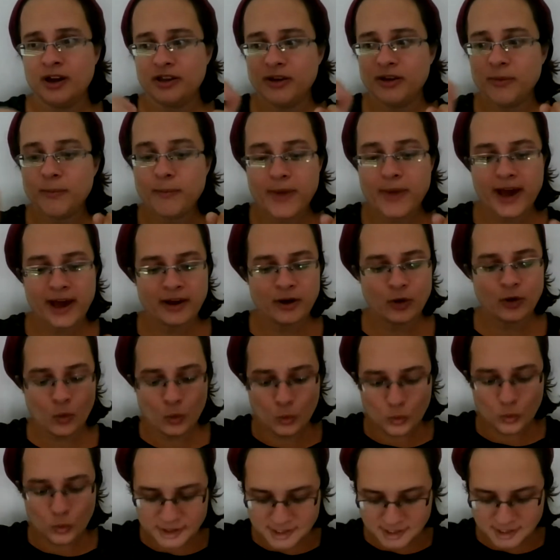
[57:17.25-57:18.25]
the man who
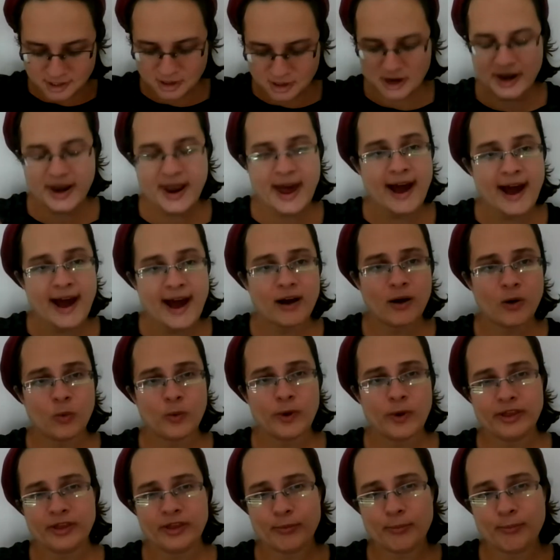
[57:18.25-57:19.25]
wants the
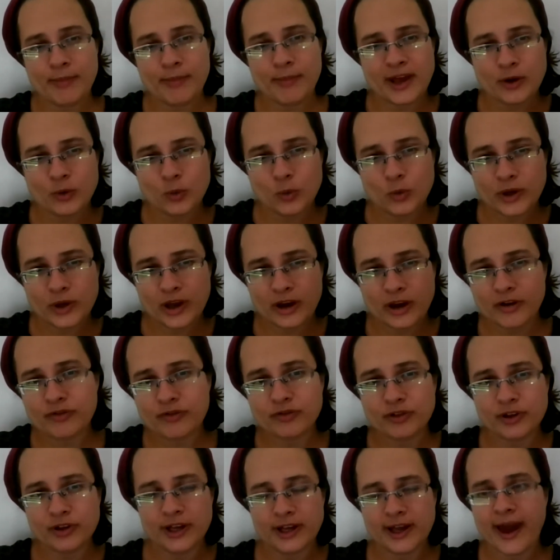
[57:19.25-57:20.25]
now and the man who
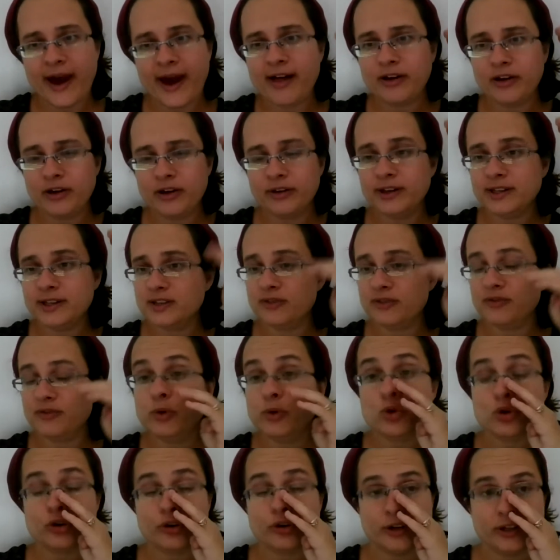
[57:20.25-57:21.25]
carefully calculates the
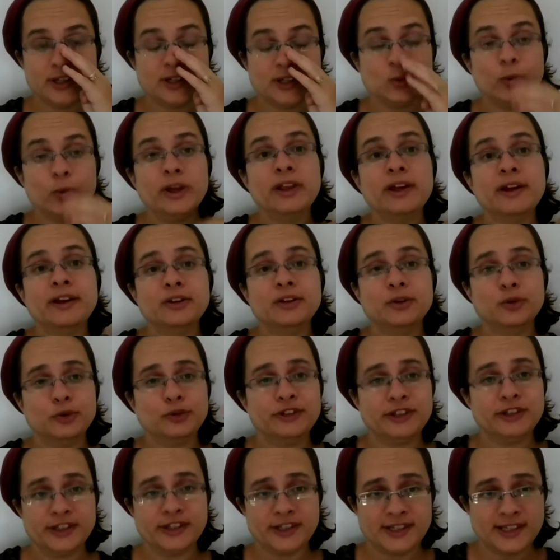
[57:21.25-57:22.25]
future and is willing
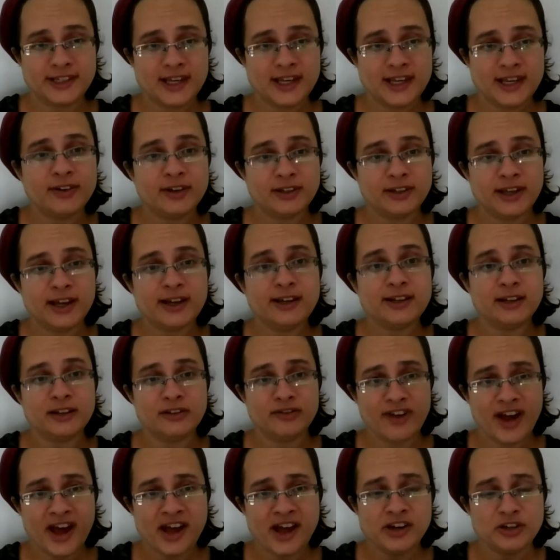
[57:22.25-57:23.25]
to deceive and take
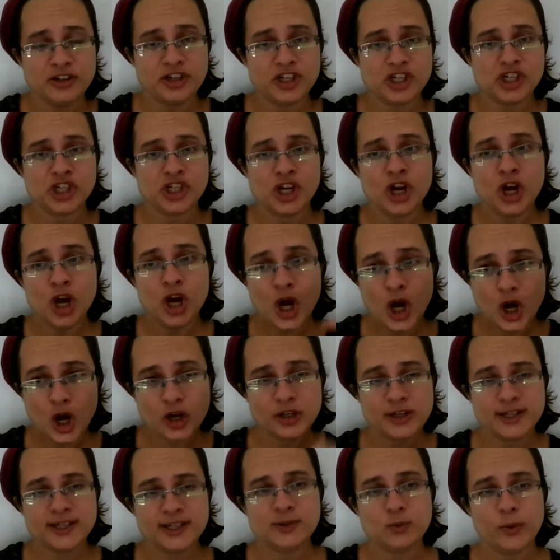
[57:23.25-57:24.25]
advantage
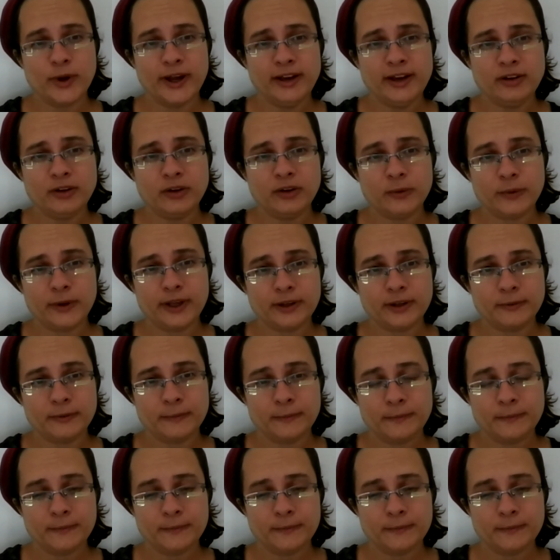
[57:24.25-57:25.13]
on his way to it.